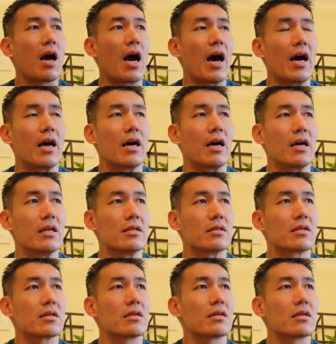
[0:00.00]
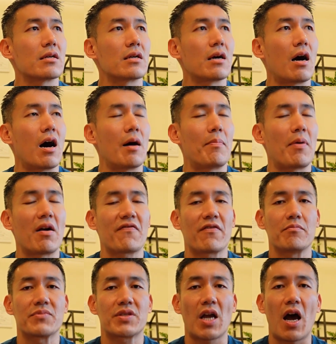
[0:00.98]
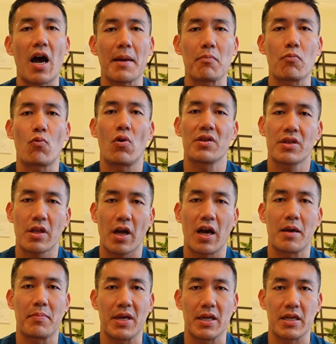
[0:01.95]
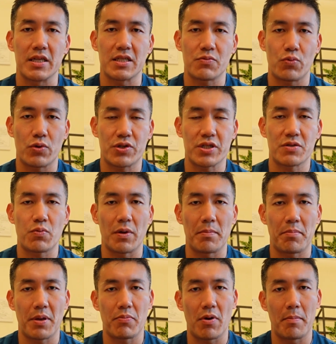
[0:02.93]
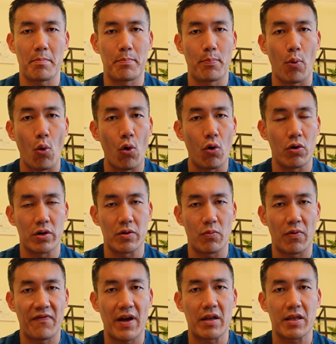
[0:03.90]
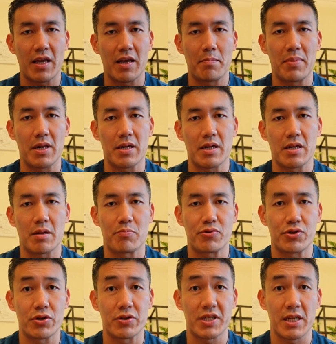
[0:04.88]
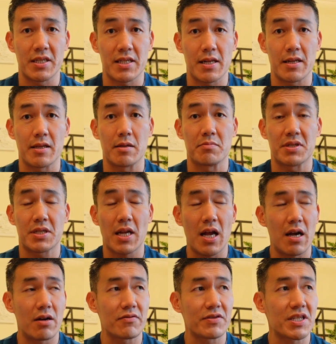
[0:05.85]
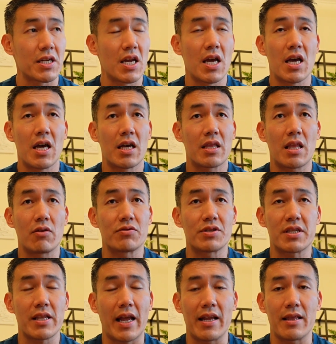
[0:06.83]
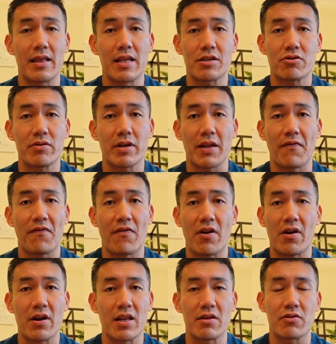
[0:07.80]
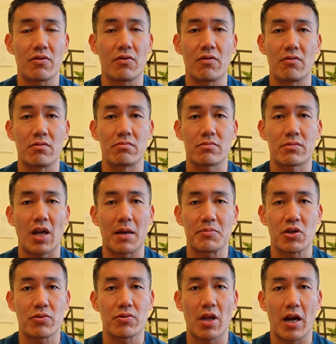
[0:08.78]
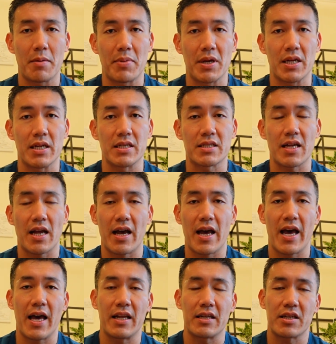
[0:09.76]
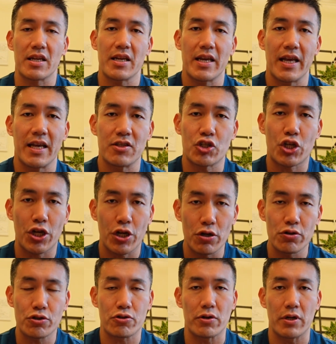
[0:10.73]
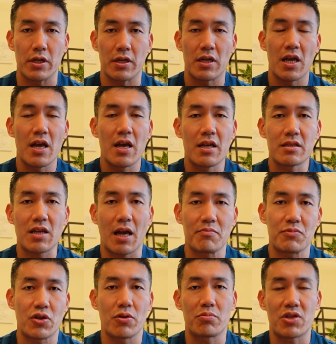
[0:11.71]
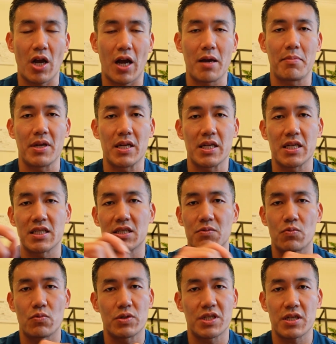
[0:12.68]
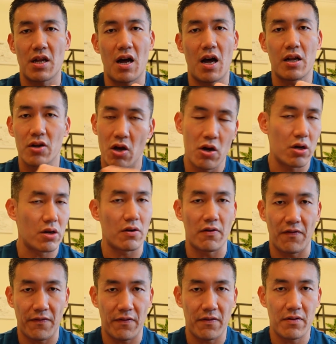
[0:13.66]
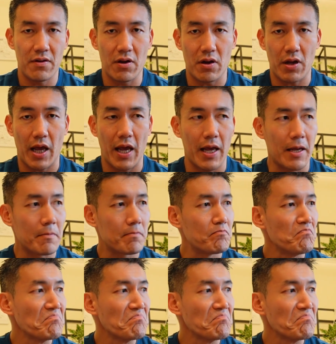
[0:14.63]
And apart from type 1 diabetes, which is when people are born without the ability to produce insulin themselves, there was like literally very little type 2 diabetes. And in children, type 2 diabetes was unheard of, okay?